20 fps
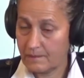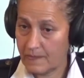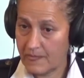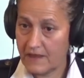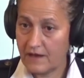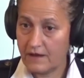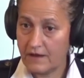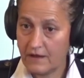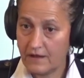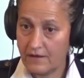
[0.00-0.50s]

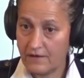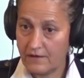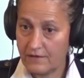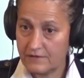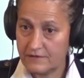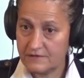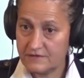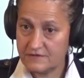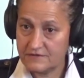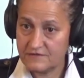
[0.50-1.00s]
But
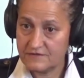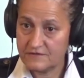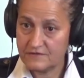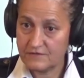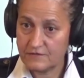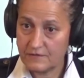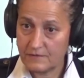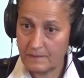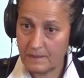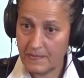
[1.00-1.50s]
these are
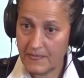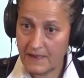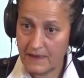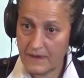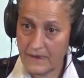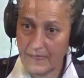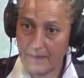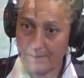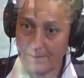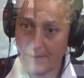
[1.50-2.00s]
trillions we're
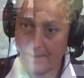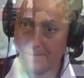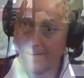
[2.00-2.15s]
talking about.